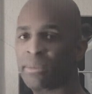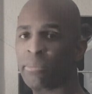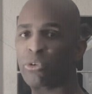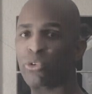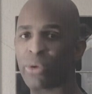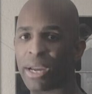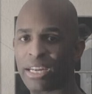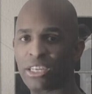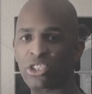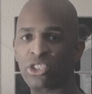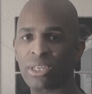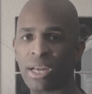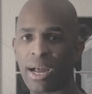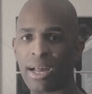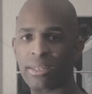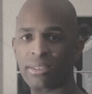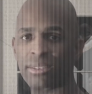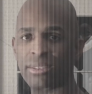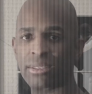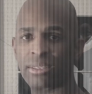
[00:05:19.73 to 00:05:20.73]
some great
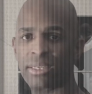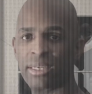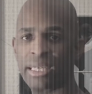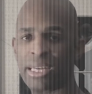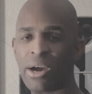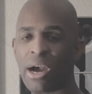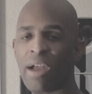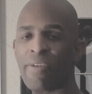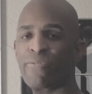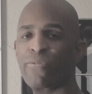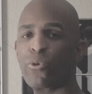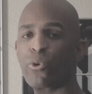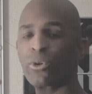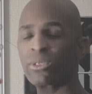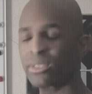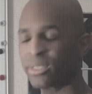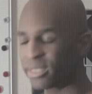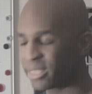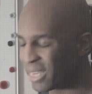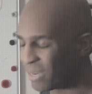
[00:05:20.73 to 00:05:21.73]
shots. Now, I
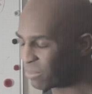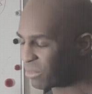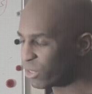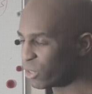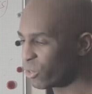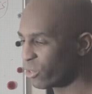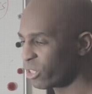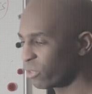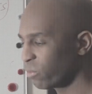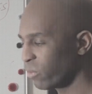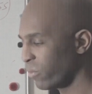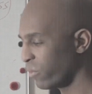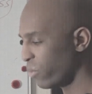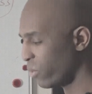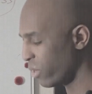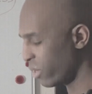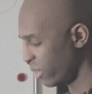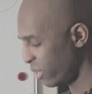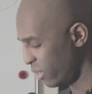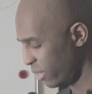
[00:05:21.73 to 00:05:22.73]
forced the team to do this
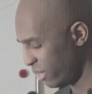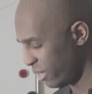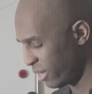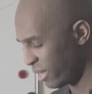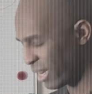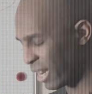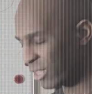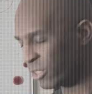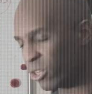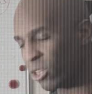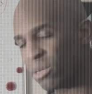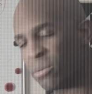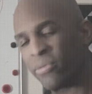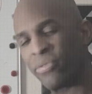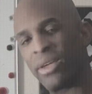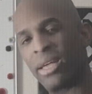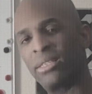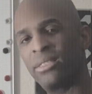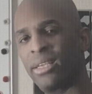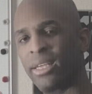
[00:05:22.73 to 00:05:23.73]
before. And I told them
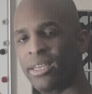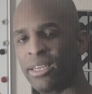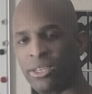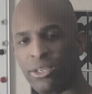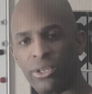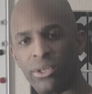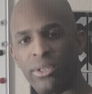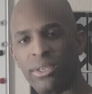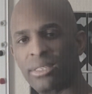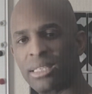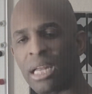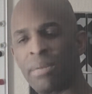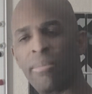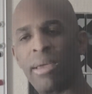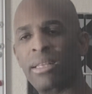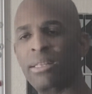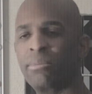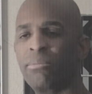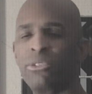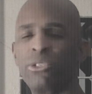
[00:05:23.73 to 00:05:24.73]
if they didn't do this, I'd
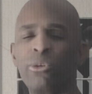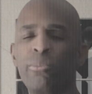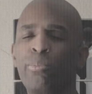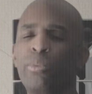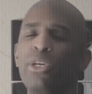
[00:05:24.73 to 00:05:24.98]
make them do